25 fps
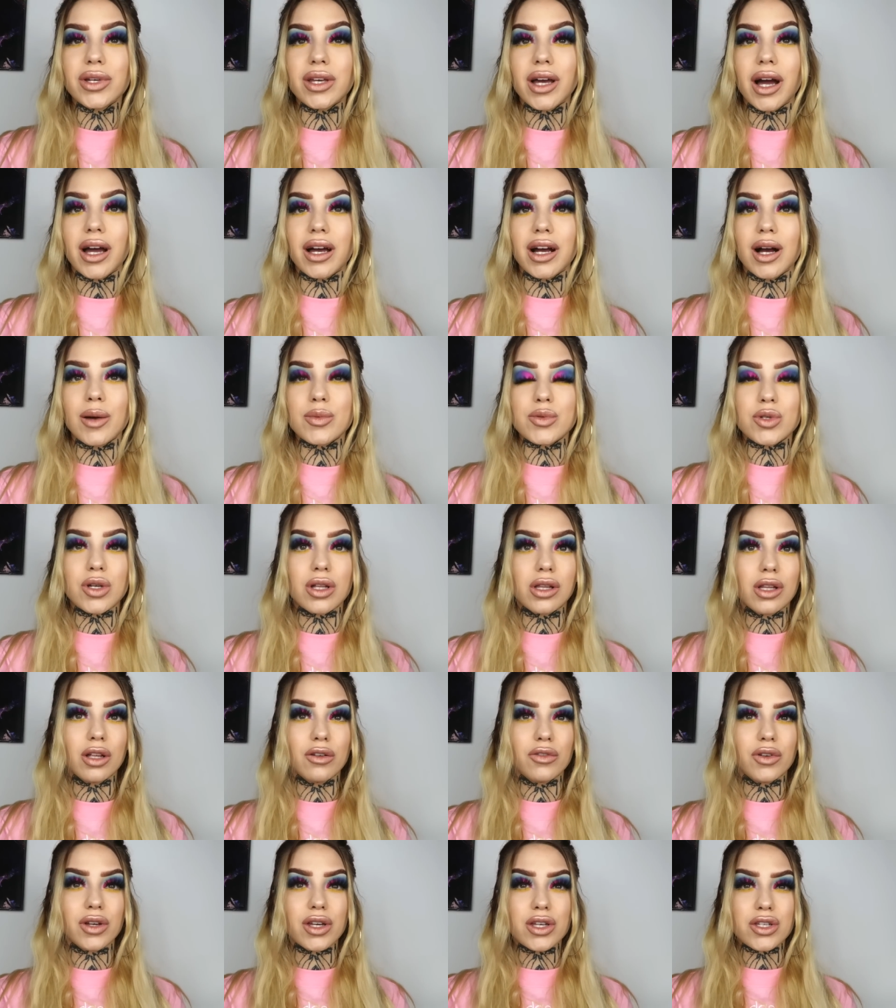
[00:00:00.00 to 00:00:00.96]
but yeah, I absolutely
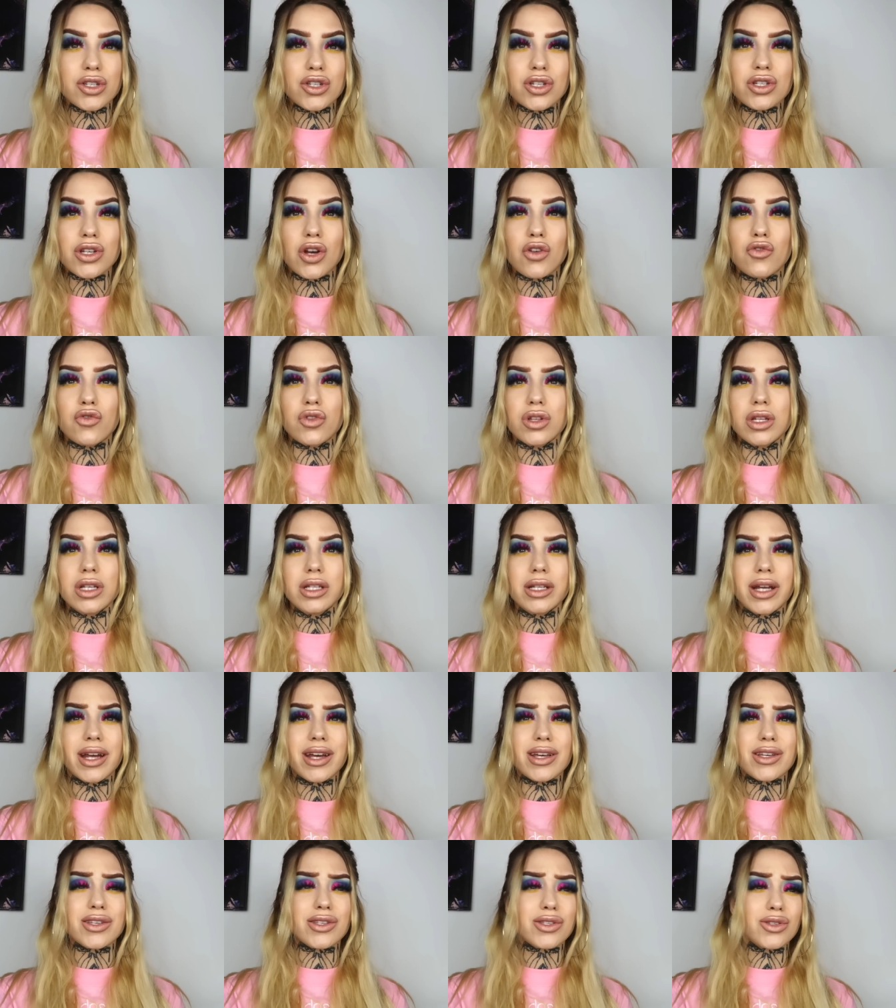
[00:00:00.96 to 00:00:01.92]
love it. It's just a really
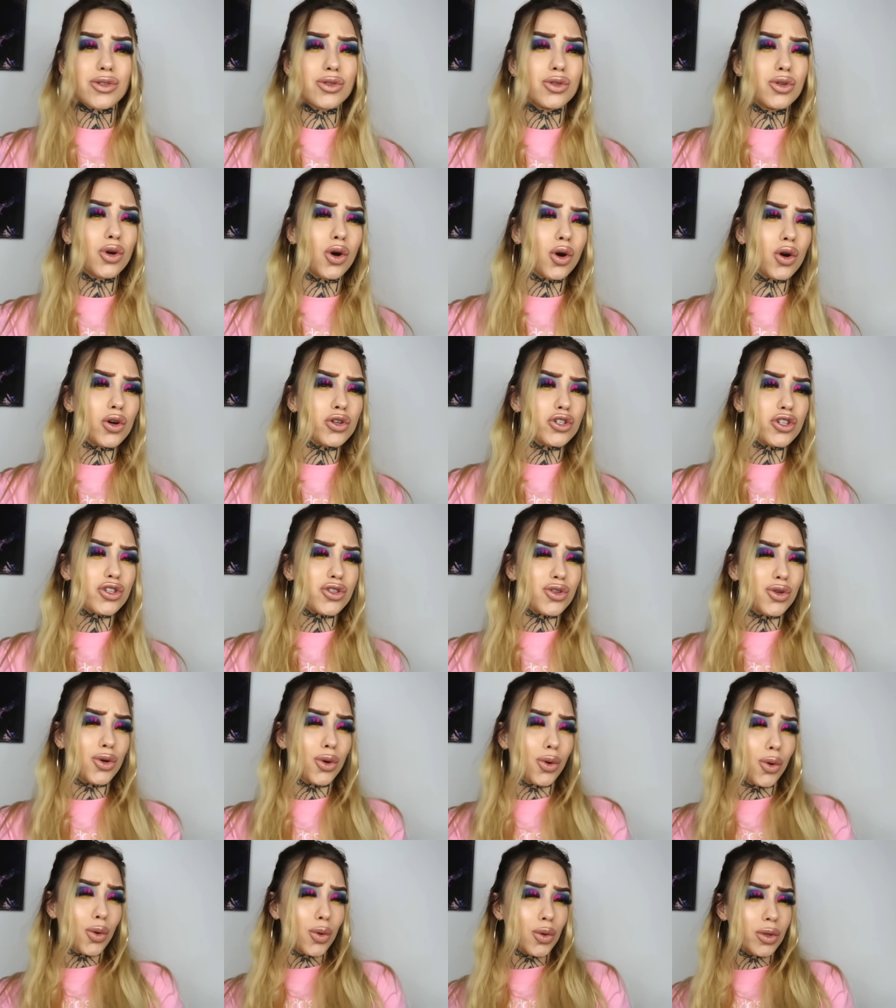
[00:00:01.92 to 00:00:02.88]
nice, gorgeous,
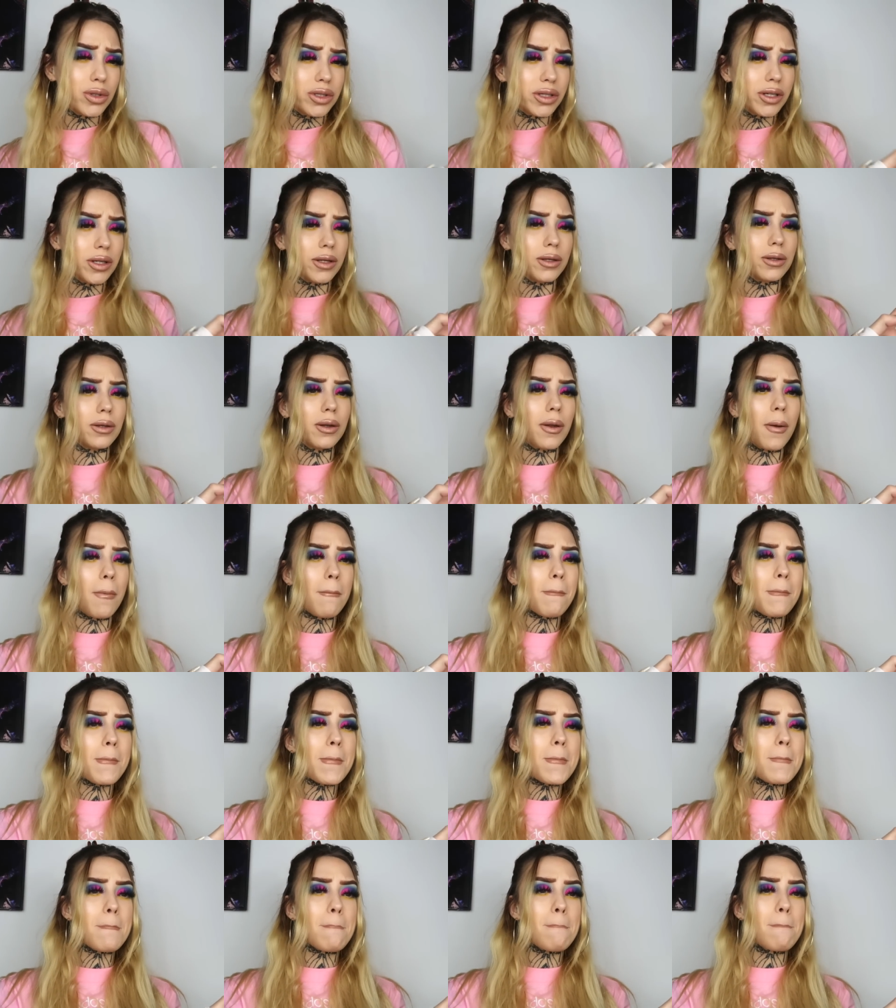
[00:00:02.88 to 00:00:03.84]
golden
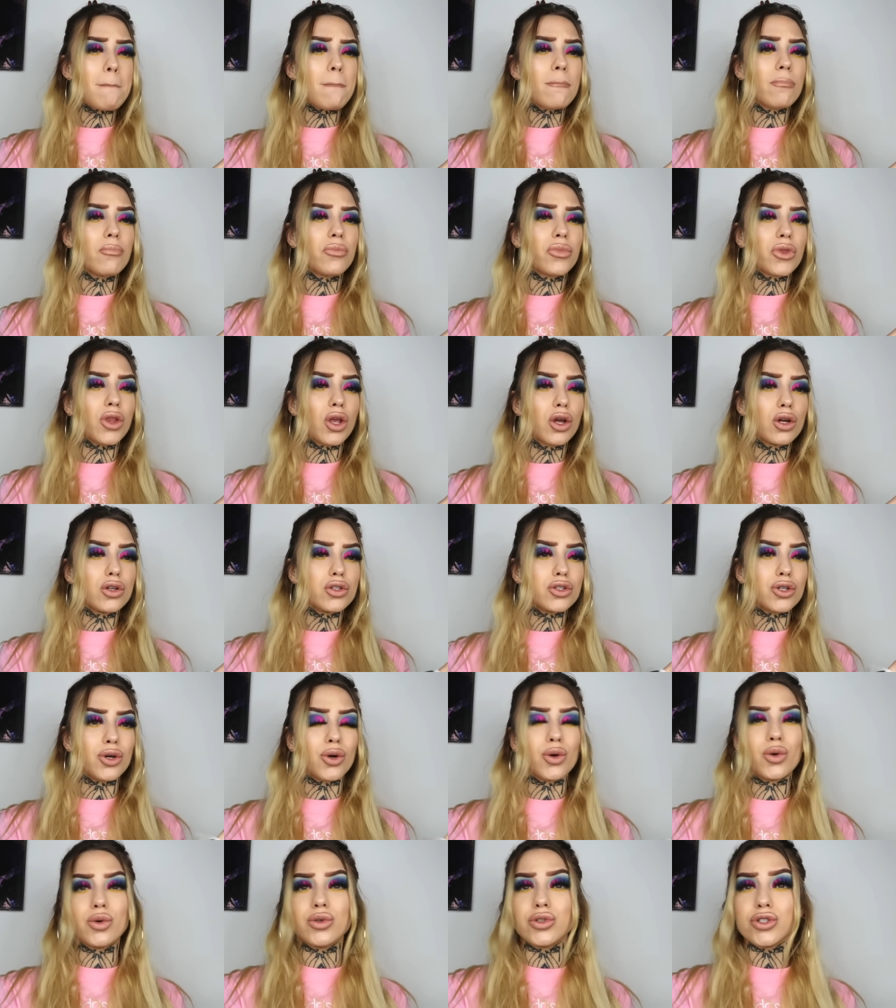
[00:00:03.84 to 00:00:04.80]

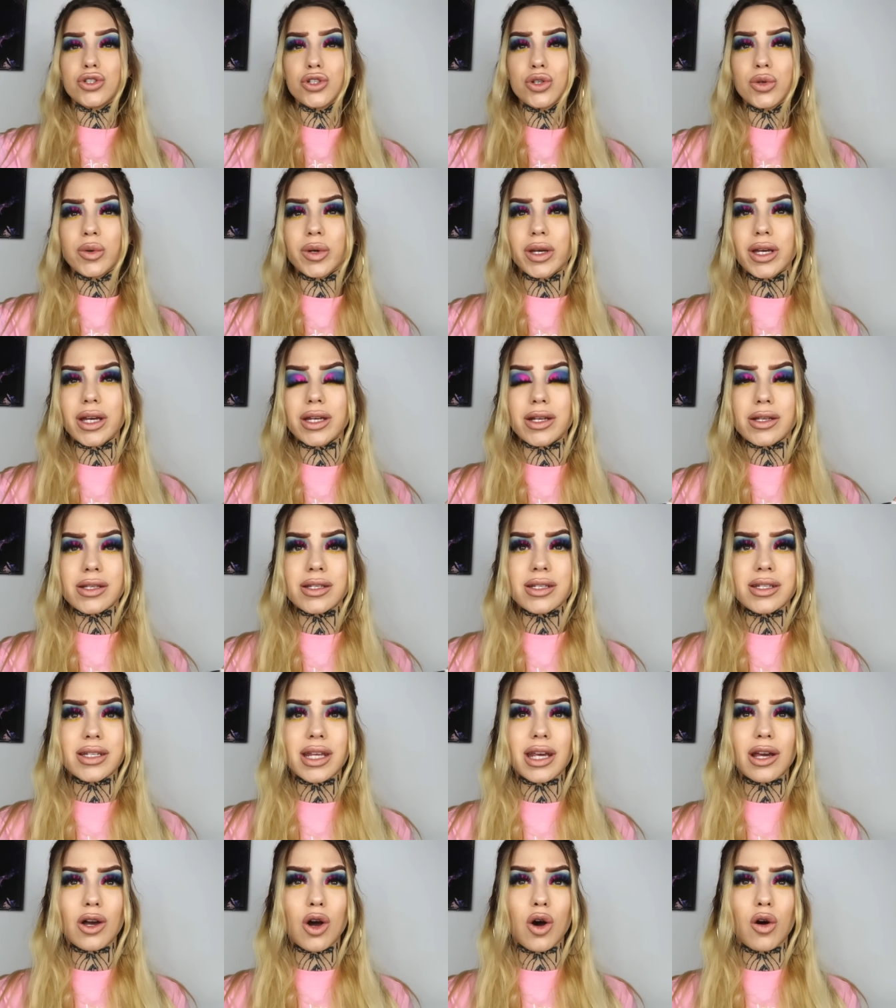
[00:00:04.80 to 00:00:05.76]
tone to it. It doesn't
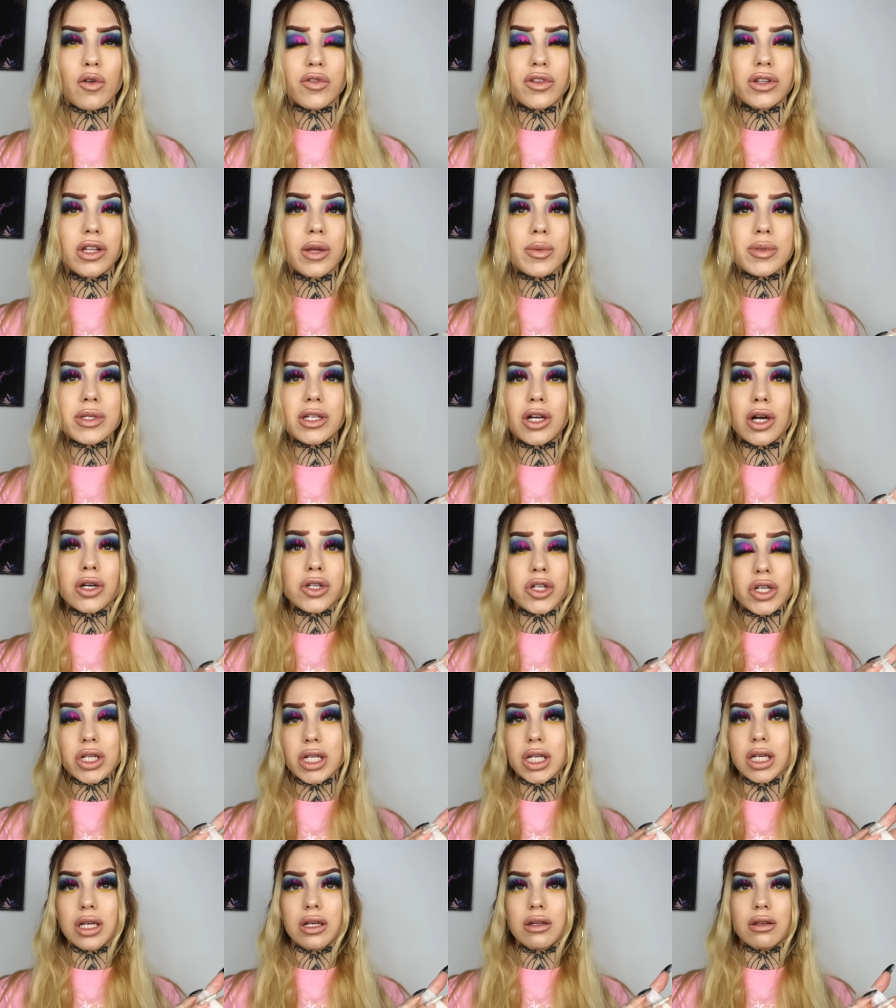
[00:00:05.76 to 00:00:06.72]
take off the lipstick
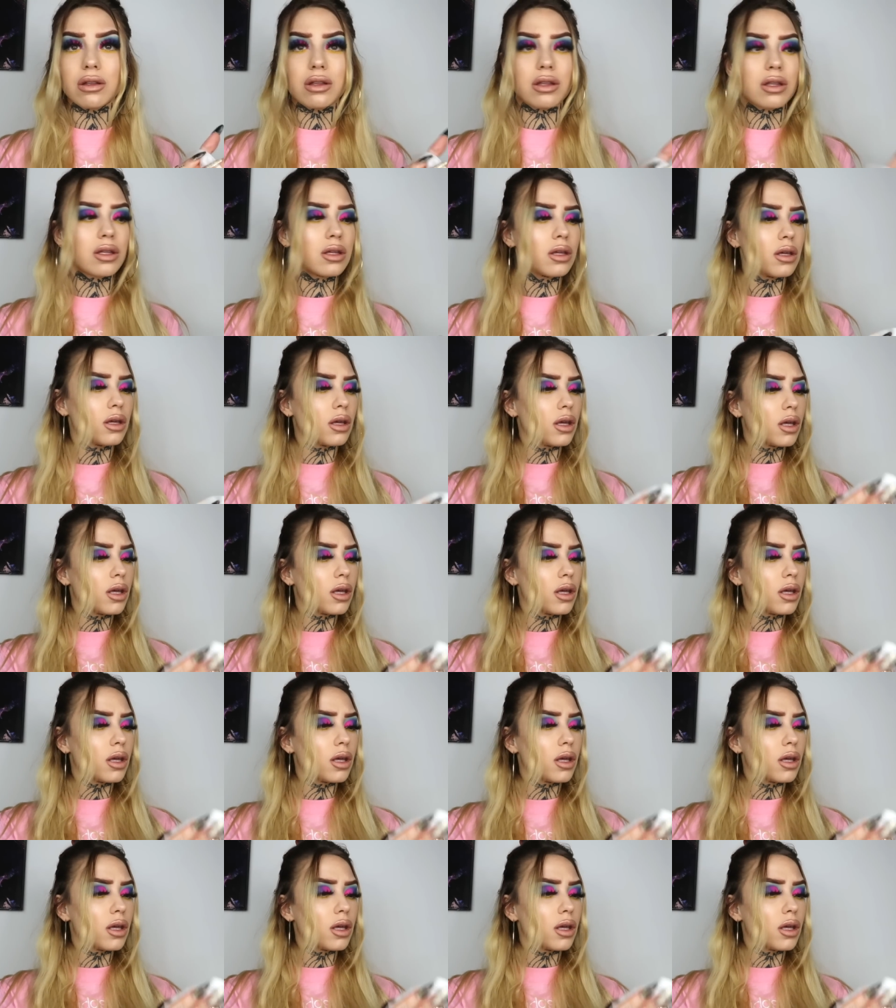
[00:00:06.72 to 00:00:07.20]
underneath.